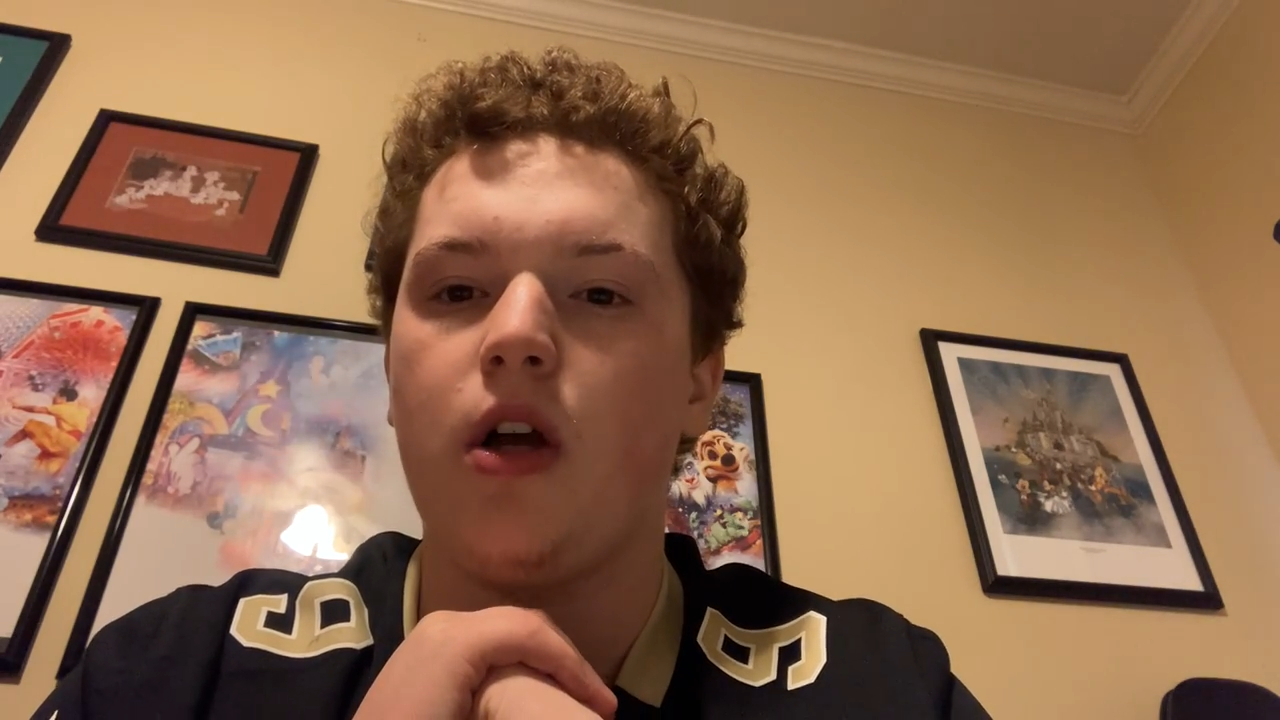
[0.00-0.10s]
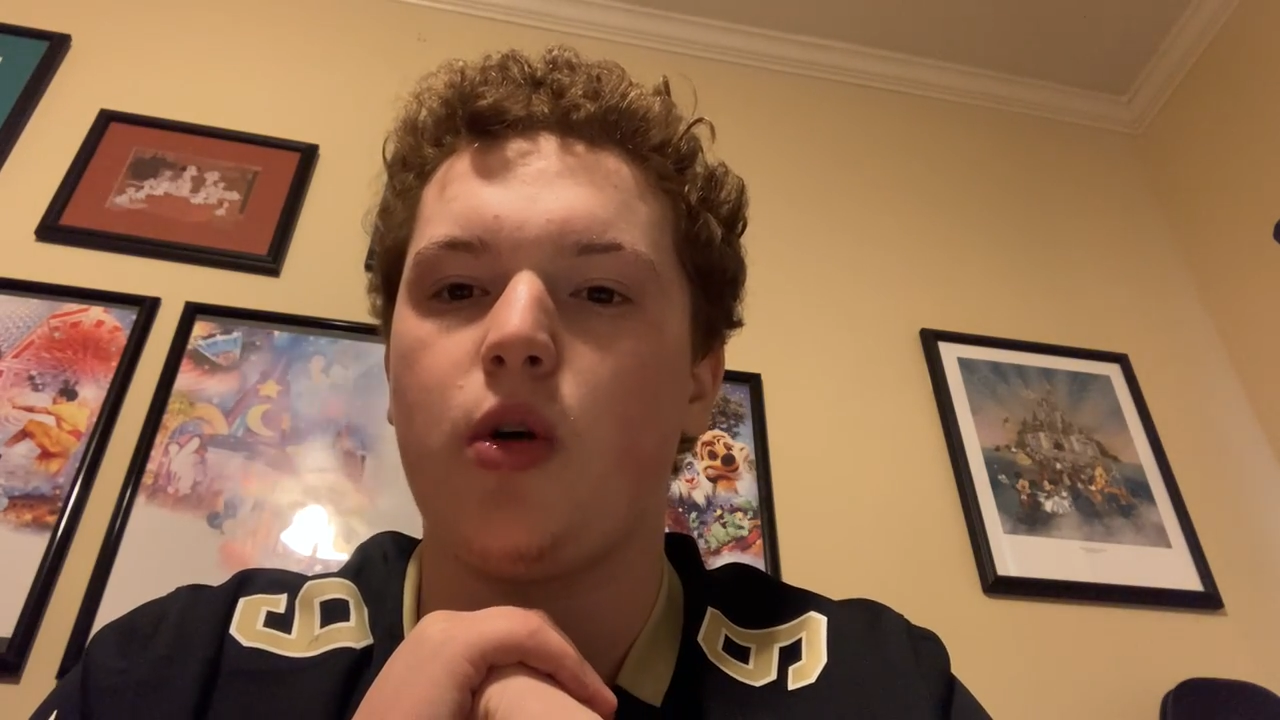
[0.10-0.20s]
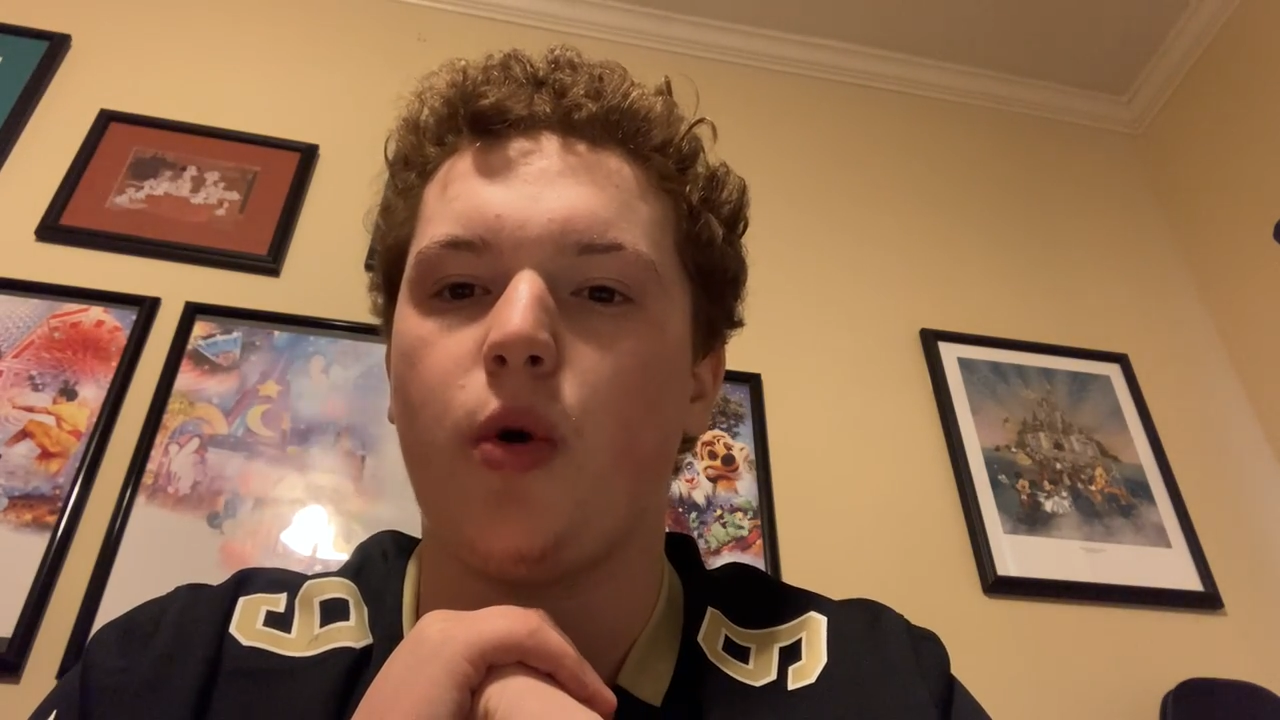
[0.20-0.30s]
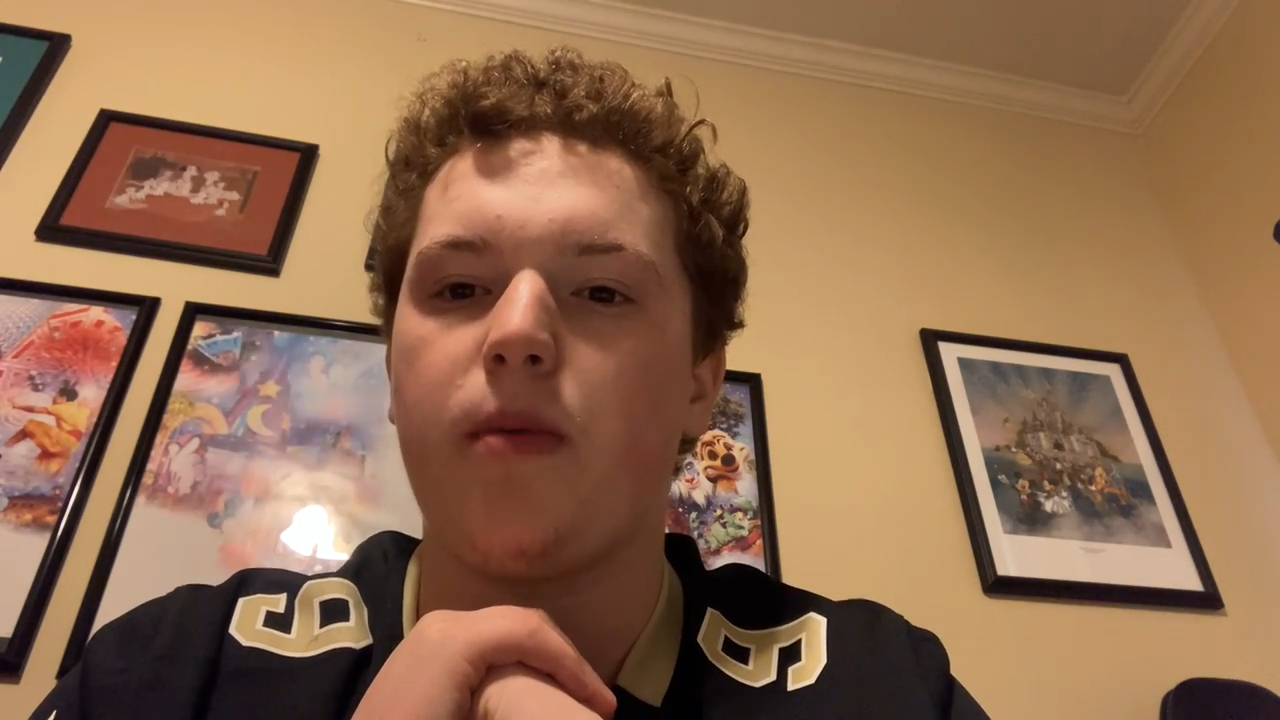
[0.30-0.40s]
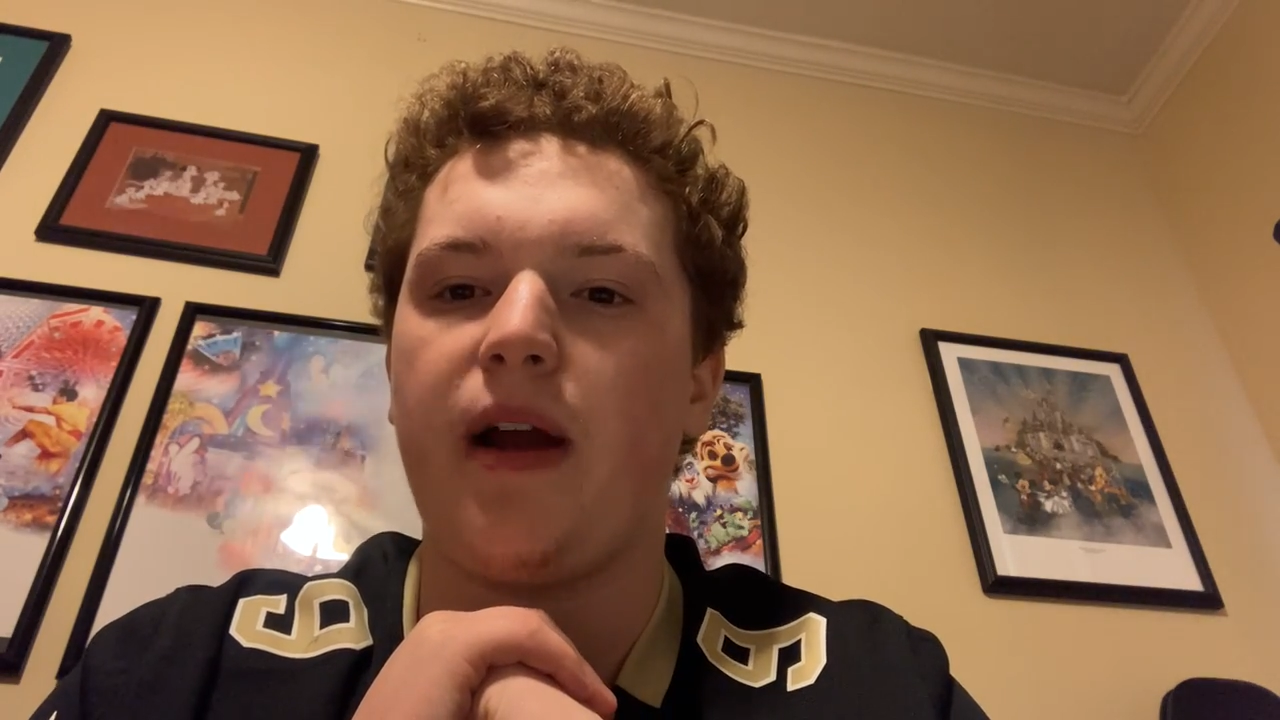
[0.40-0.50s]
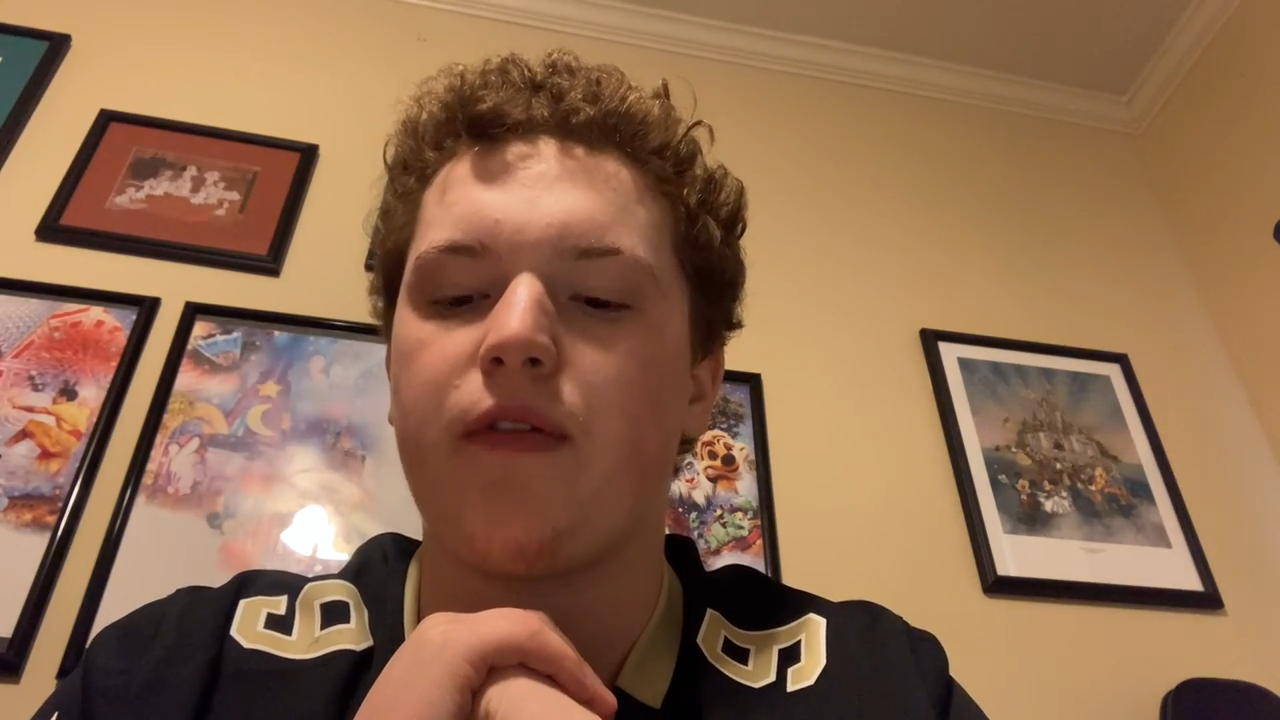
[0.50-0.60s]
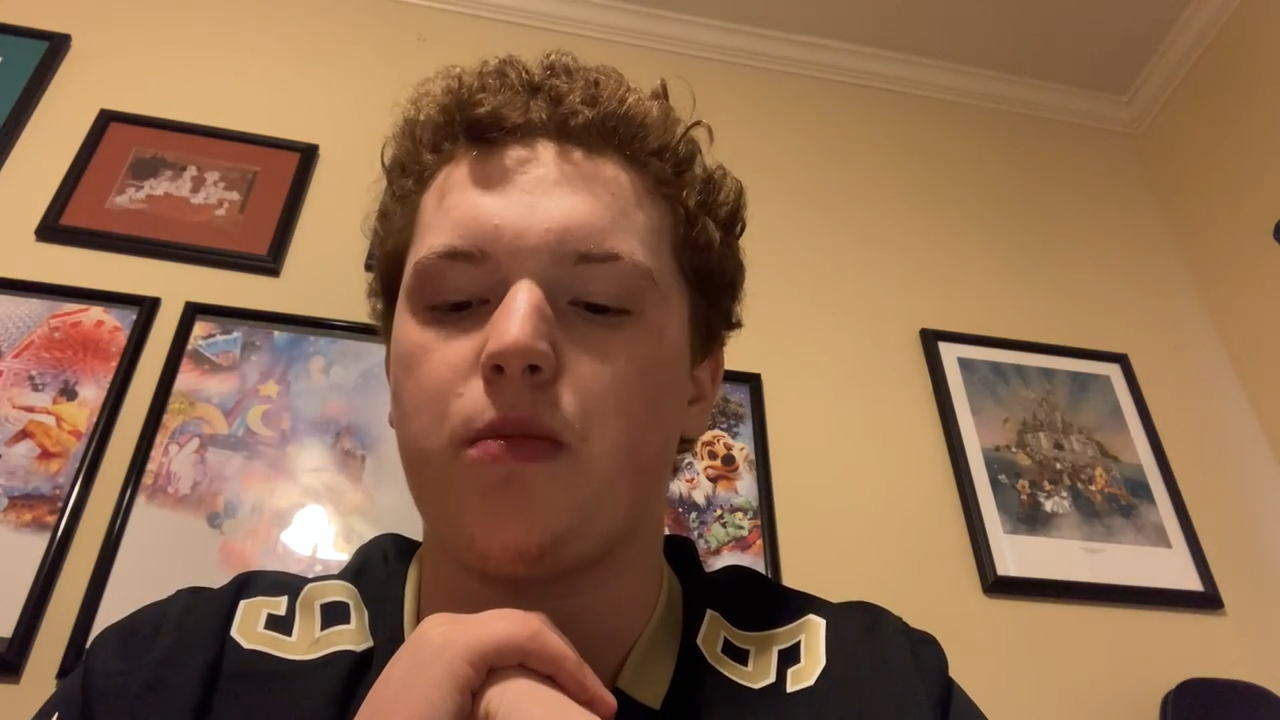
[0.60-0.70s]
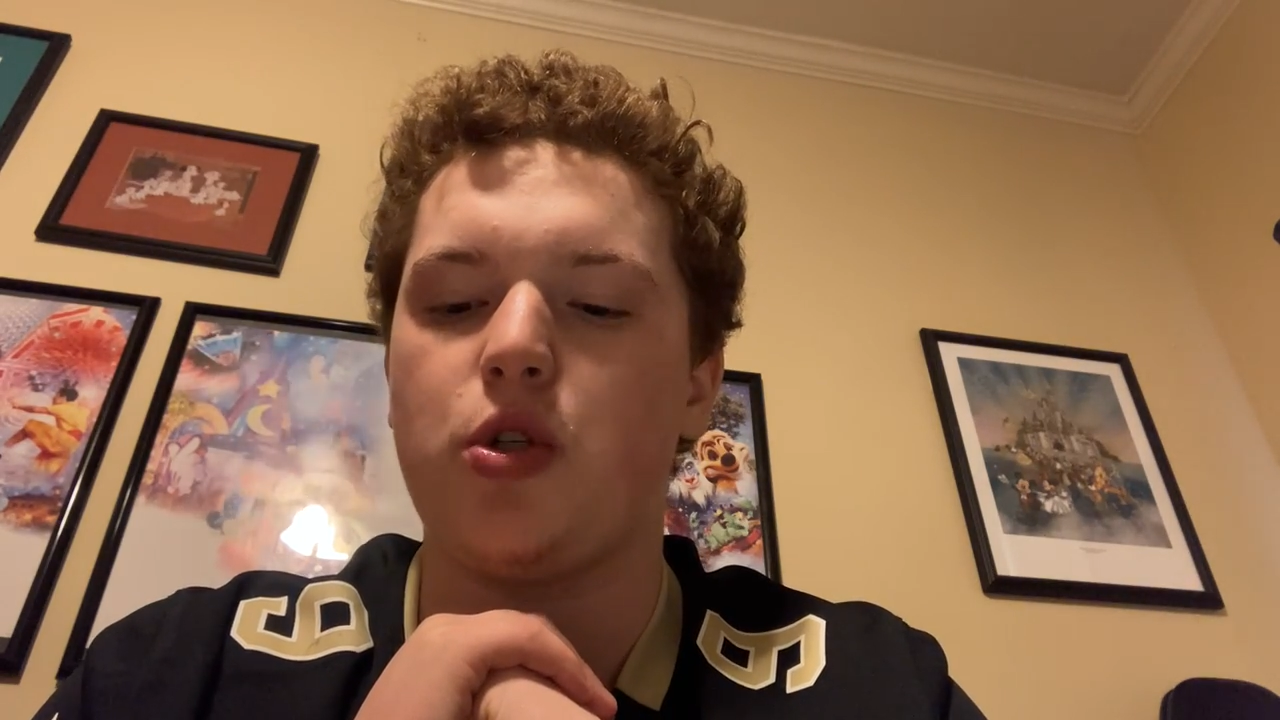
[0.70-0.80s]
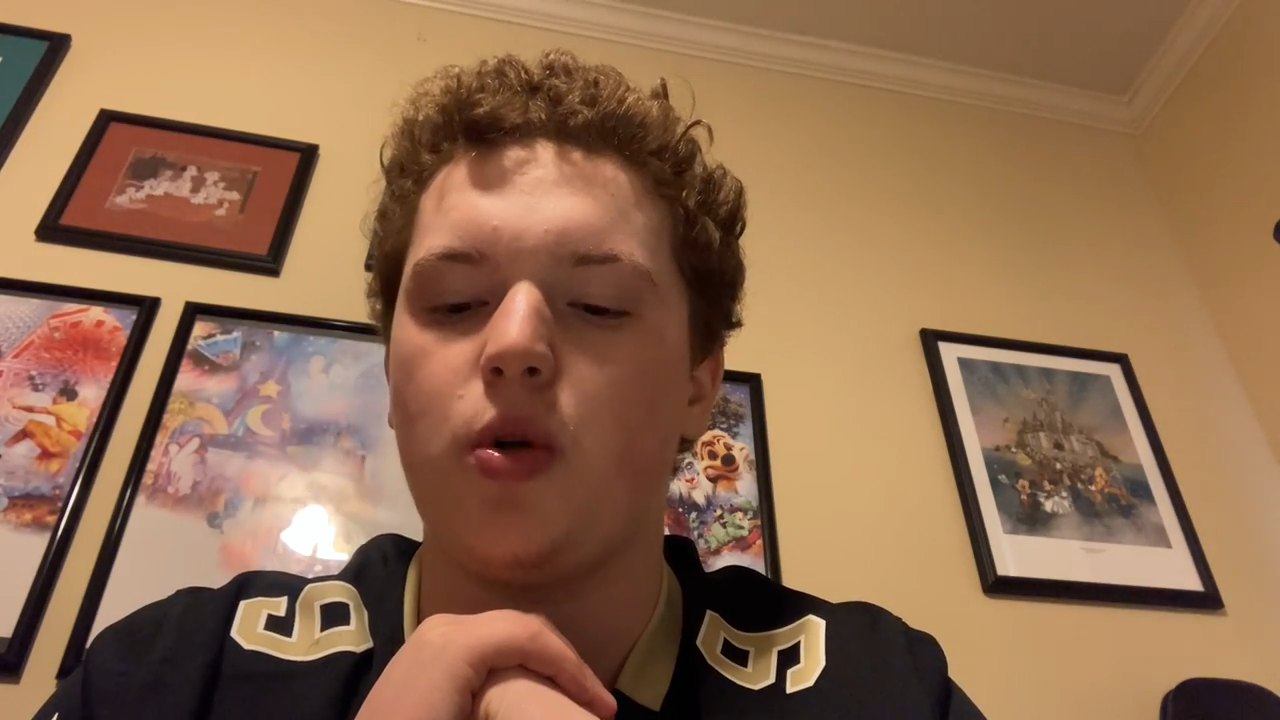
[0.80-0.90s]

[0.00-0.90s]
cornerback from